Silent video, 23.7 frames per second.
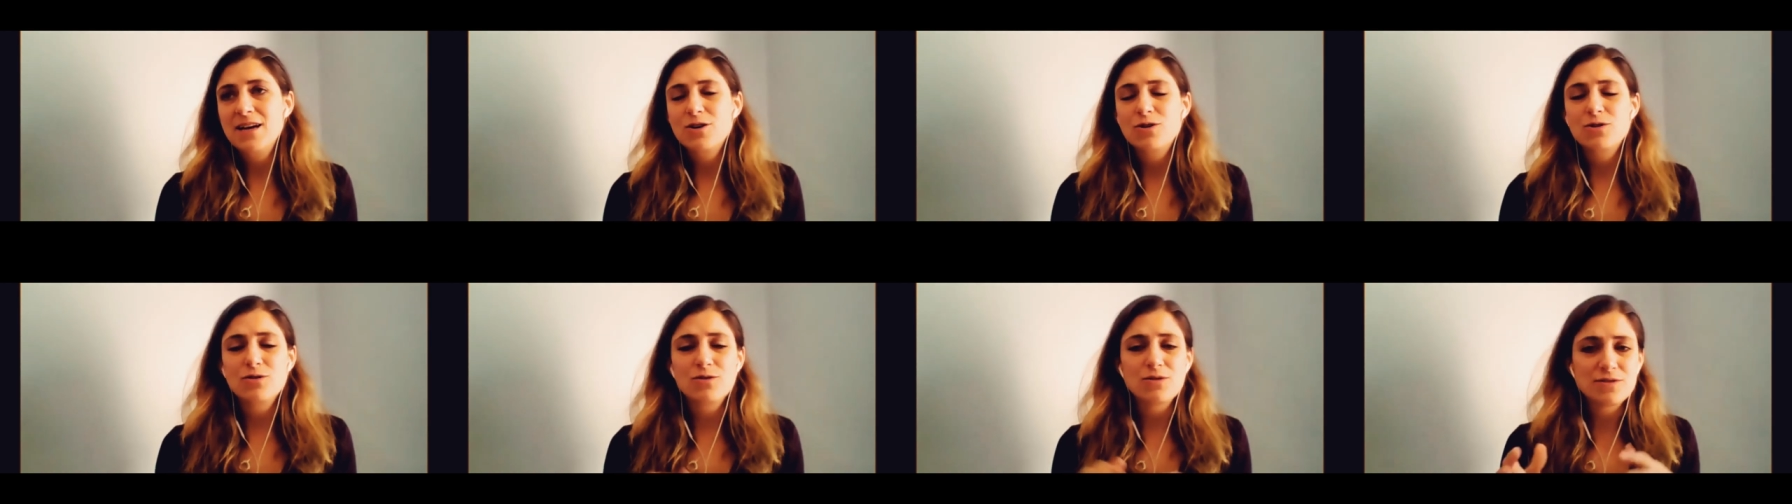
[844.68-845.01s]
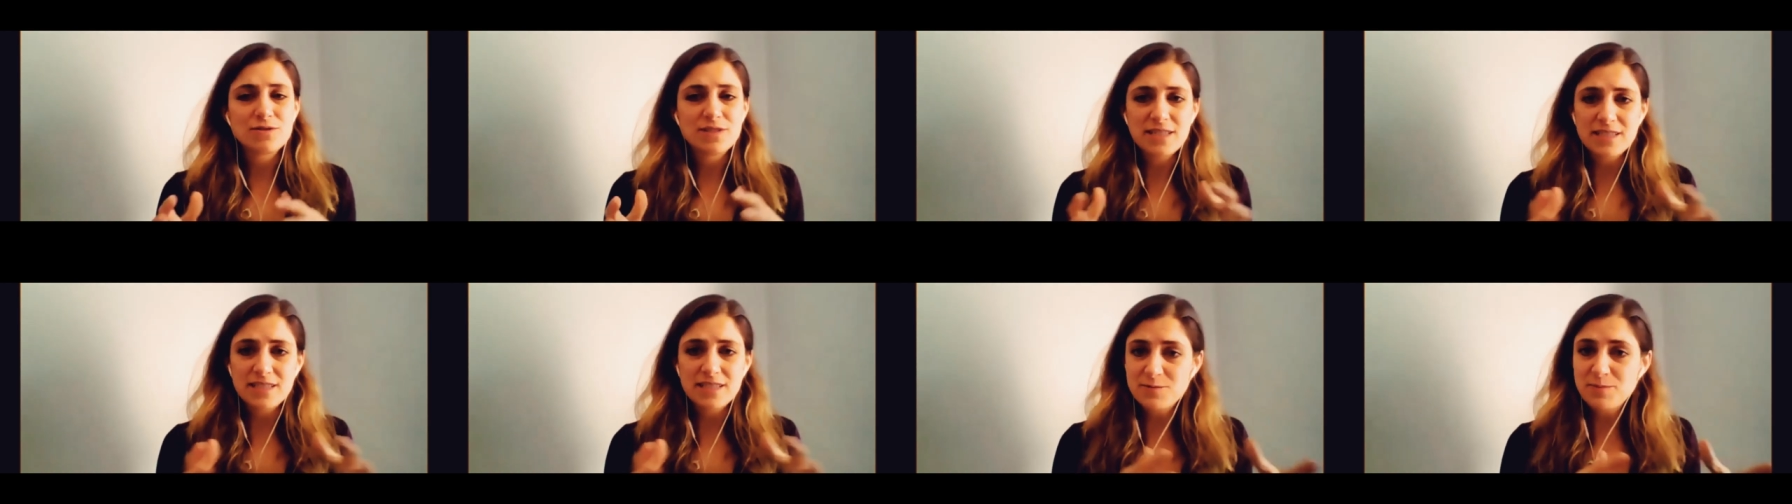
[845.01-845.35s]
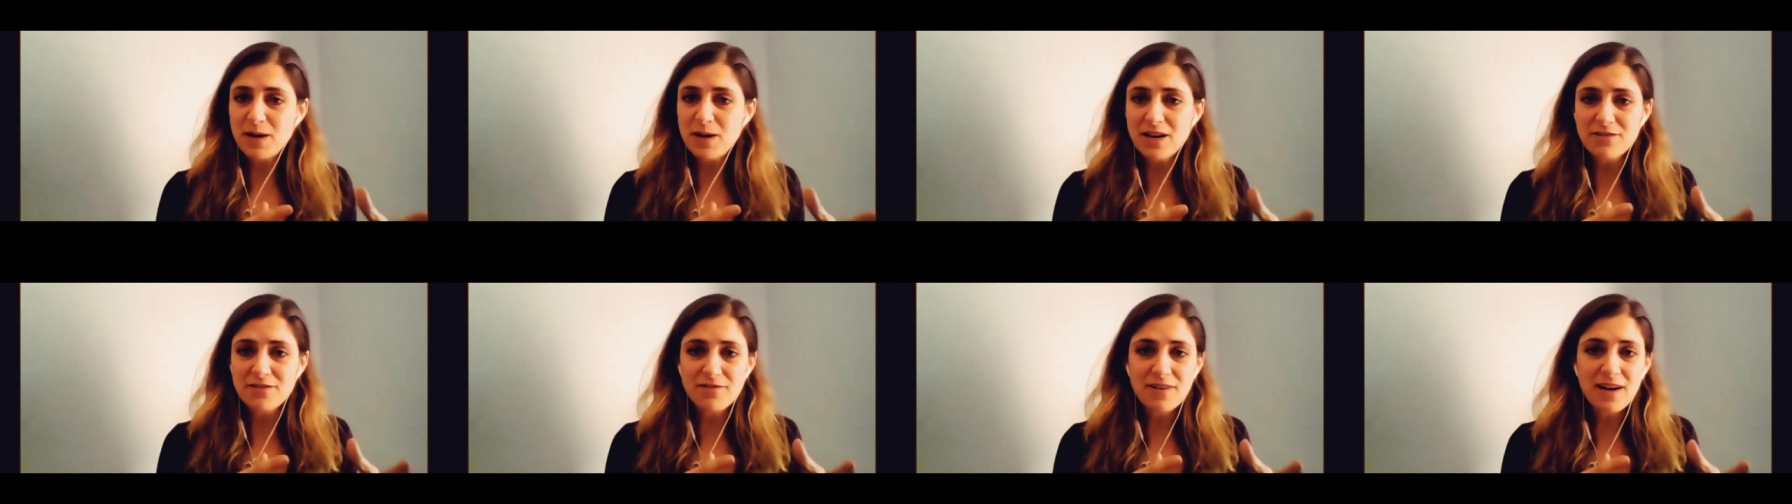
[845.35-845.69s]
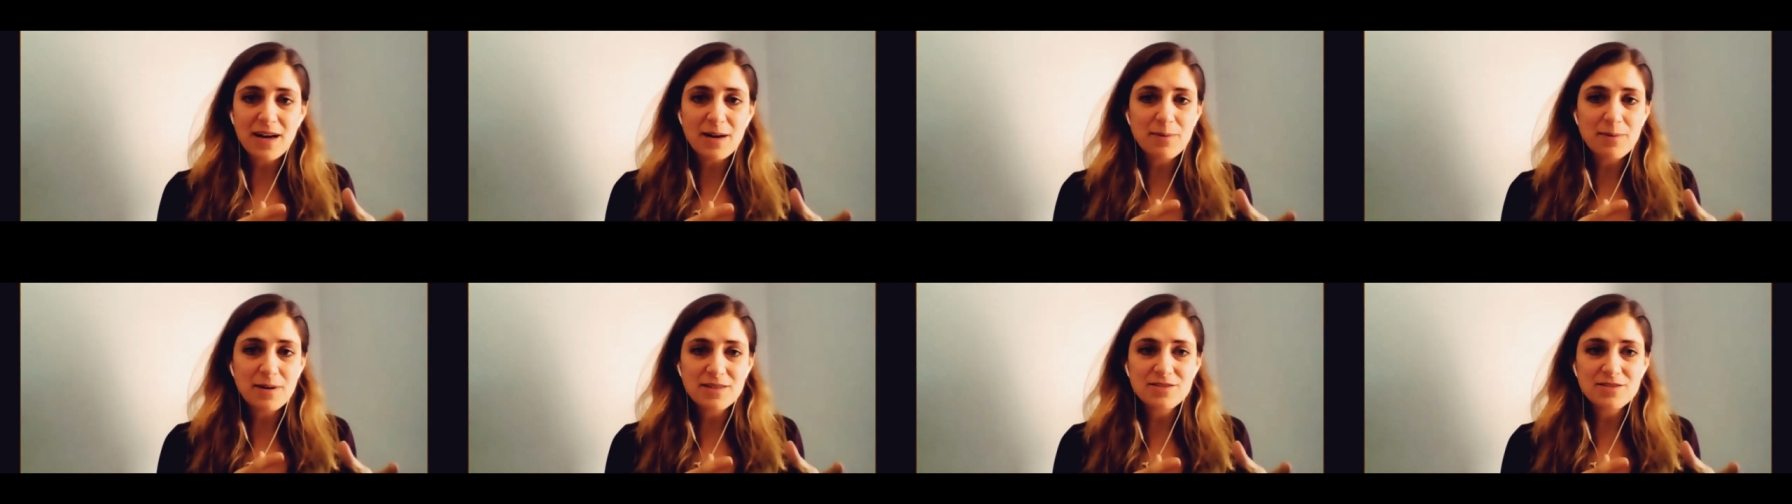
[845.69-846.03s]
Hulu did a
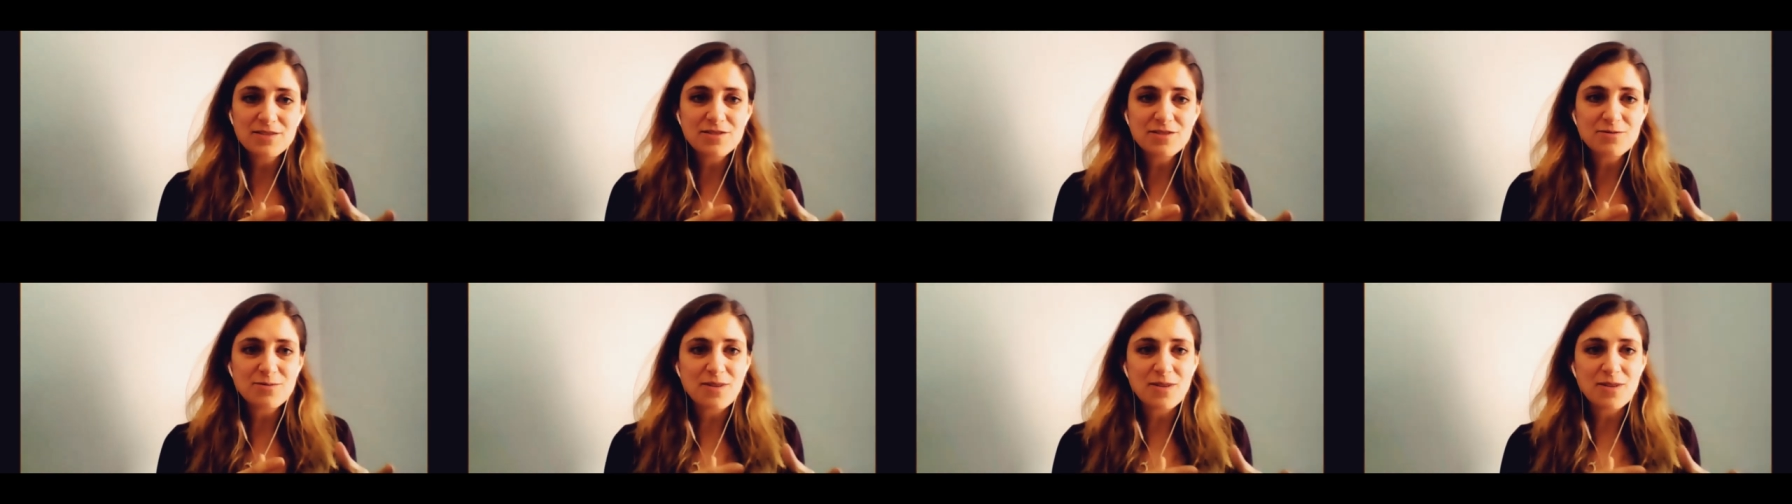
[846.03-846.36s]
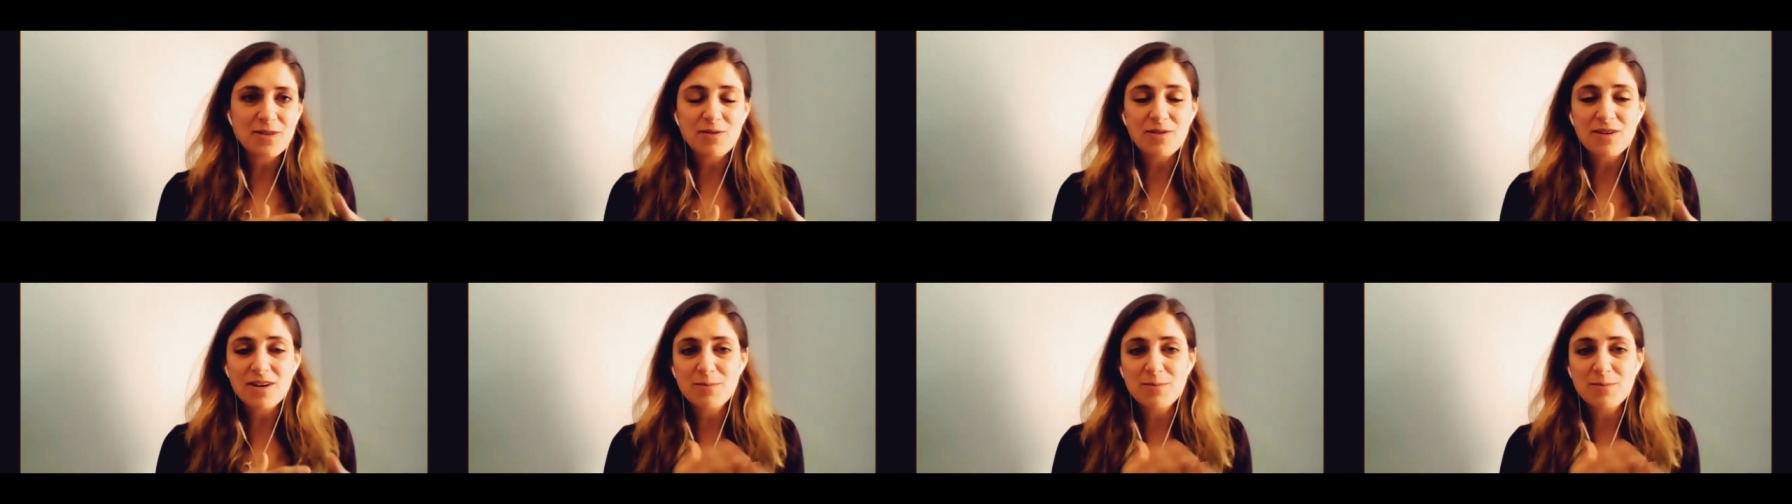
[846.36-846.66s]
Spotify bundle where there were a